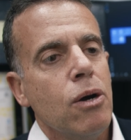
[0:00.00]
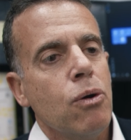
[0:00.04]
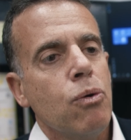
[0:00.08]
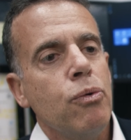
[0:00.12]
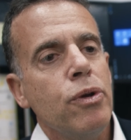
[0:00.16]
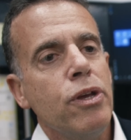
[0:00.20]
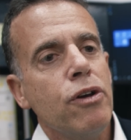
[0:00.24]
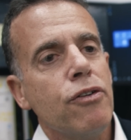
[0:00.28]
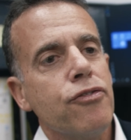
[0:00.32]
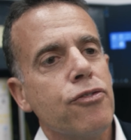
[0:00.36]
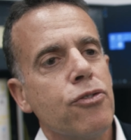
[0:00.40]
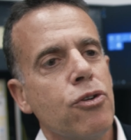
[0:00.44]

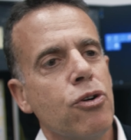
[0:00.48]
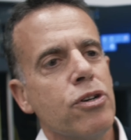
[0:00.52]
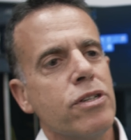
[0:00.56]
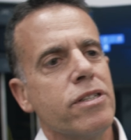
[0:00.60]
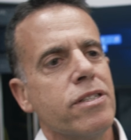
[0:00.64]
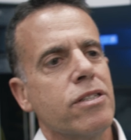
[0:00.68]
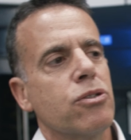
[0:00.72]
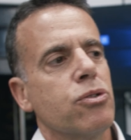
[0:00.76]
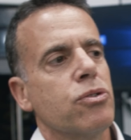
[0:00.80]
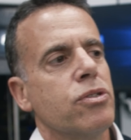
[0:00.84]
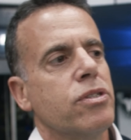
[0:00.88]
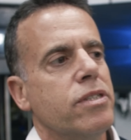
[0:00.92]
We of
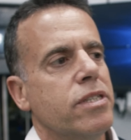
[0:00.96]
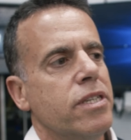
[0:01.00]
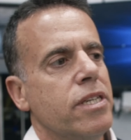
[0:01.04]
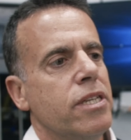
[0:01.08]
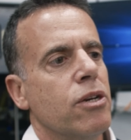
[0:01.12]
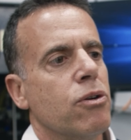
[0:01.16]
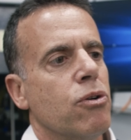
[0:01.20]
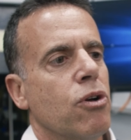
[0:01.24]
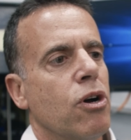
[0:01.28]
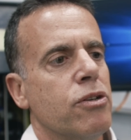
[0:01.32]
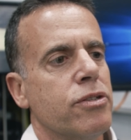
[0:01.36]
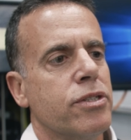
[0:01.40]
course
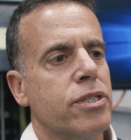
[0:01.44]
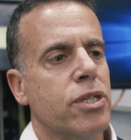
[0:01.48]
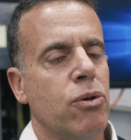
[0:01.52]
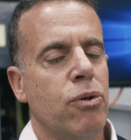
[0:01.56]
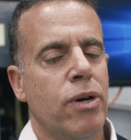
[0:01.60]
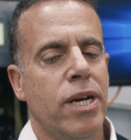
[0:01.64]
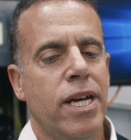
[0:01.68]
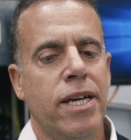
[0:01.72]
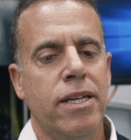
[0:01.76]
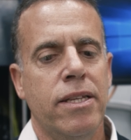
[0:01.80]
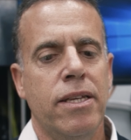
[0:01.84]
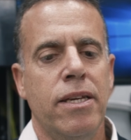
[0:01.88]
consider
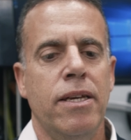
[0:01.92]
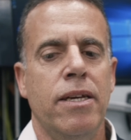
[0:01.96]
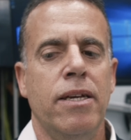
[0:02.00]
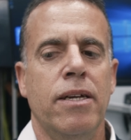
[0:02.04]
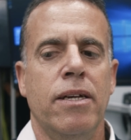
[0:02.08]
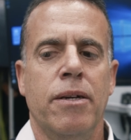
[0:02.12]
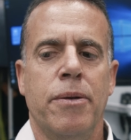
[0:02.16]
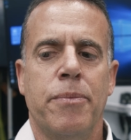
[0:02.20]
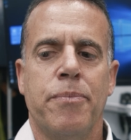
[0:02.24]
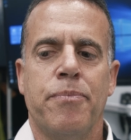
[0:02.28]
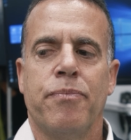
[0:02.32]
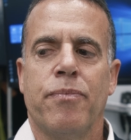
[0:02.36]
also
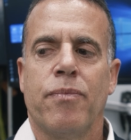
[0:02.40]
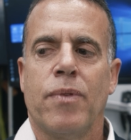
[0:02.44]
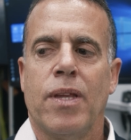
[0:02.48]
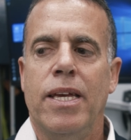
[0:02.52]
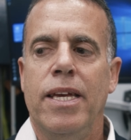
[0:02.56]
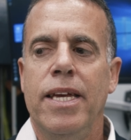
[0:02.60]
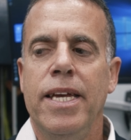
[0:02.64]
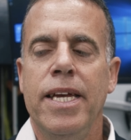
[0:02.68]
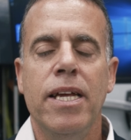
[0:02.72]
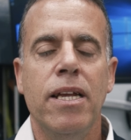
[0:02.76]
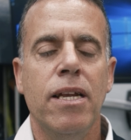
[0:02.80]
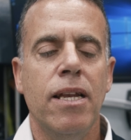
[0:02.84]
adding
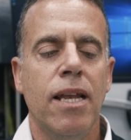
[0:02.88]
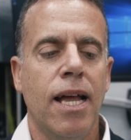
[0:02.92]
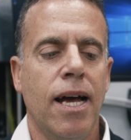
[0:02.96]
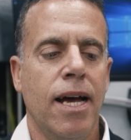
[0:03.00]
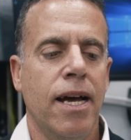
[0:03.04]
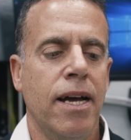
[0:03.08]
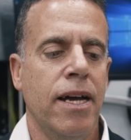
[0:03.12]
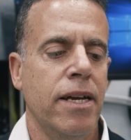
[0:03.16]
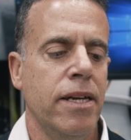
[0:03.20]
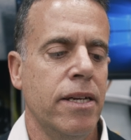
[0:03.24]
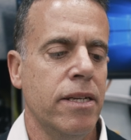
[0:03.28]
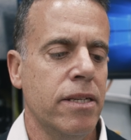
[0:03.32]

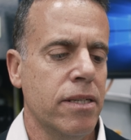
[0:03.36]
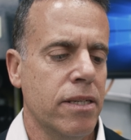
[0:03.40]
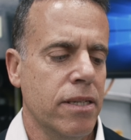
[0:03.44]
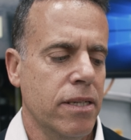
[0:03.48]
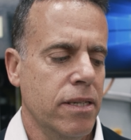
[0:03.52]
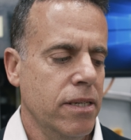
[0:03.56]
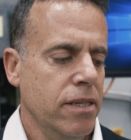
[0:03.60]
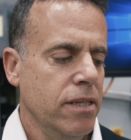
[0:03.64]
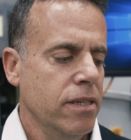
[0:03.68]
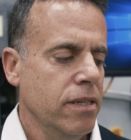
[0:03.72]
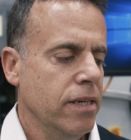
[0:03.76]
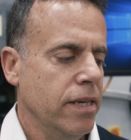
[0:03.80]
inline
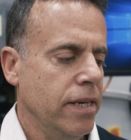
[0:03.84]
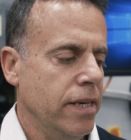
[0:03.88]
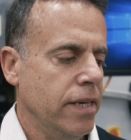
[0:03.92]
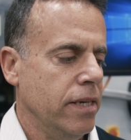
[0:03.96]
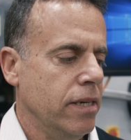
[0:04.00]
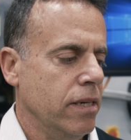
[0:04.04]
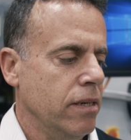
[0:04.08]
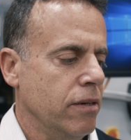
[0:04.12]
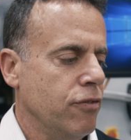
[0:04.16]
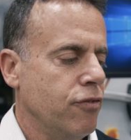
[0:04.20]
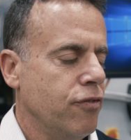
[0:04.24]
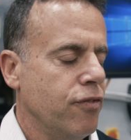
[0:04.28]

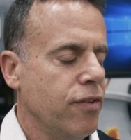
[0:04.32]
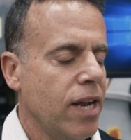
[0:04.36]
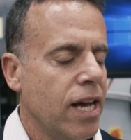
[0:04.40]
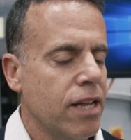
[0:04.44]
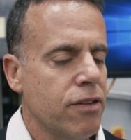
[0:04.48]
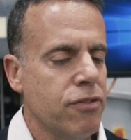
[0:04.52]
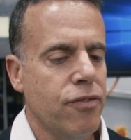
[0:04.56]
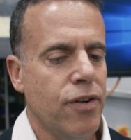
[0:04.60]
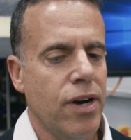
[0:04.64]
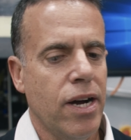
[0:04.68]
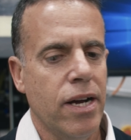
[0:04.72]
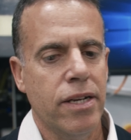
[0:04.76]

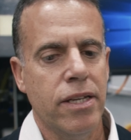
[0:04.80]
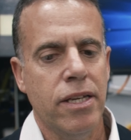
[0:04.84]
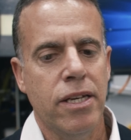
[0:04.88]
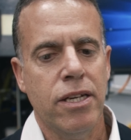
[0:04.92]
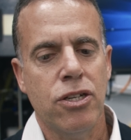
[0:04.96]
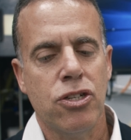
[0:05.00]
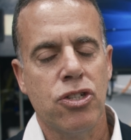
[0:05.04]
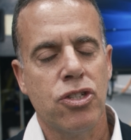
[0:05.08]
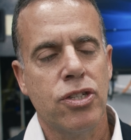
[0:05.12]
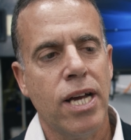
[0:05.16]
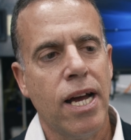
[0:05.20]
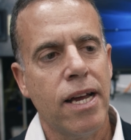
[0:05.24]
flat
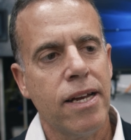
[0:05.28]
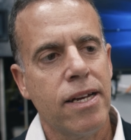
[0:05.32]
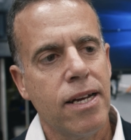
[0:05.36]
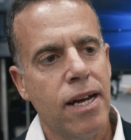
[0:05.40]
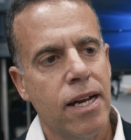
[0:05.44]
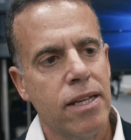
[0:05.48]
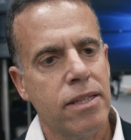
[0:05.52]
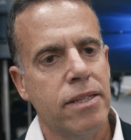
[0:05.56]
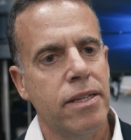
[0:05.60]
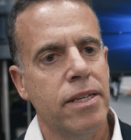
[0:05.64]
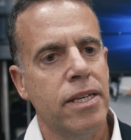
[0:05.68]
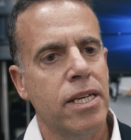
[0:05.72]
varnish, die
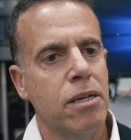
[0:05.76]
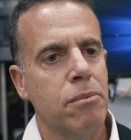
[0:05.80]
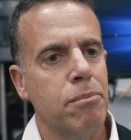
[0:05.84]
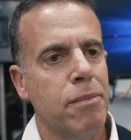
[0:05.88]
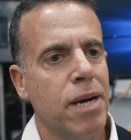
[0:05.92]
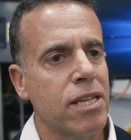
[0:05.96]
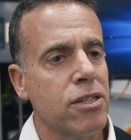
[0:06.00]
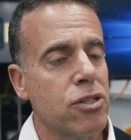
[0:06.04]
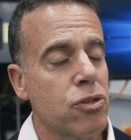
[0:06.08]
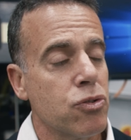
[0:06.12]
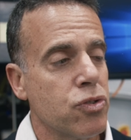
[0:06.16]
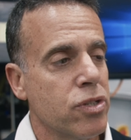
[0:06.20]
cutting,
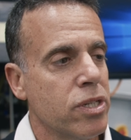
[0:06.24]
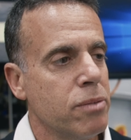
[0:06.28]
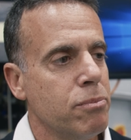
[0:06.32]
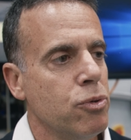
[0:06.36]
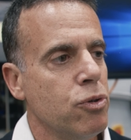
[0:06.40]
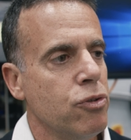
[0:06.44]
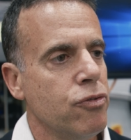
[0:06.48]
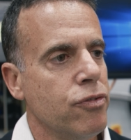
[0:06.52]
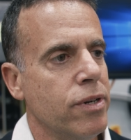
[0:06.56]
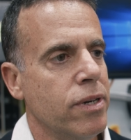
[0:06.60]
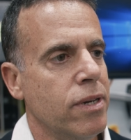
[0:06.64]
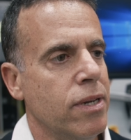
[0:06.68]
matrix
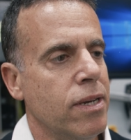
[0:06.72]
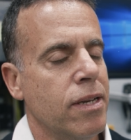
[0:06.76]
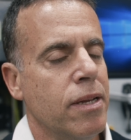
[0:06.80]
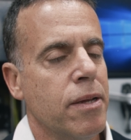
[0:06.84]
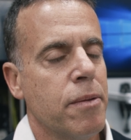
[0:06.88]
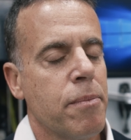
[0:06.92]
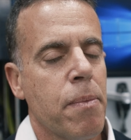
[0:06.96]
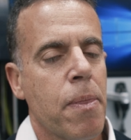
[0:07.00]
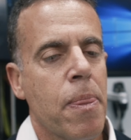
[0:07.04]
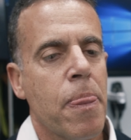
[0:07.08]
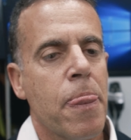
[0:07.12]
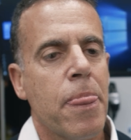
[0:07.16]
removal,
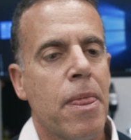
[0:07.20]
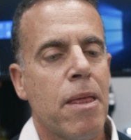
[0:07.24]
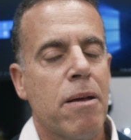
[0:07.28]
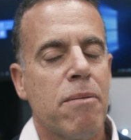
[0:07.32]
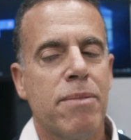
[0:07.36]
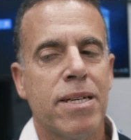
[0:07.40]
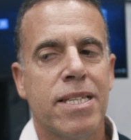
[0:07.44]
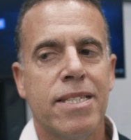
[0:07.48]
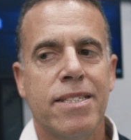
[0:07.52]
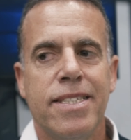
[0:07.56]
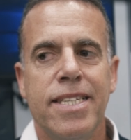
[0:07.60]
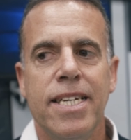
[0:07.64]

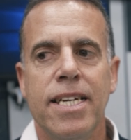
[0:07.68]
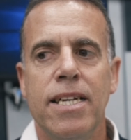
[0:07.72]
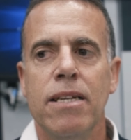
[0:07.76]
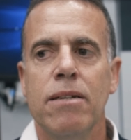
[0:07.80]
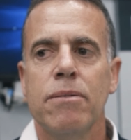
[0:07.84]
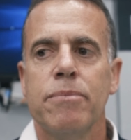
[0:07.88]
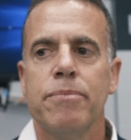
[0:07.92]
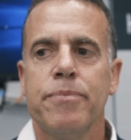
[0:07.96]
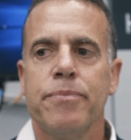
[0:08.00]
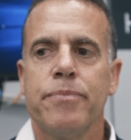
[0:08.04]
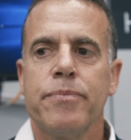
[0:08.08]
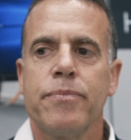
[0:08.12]
but still,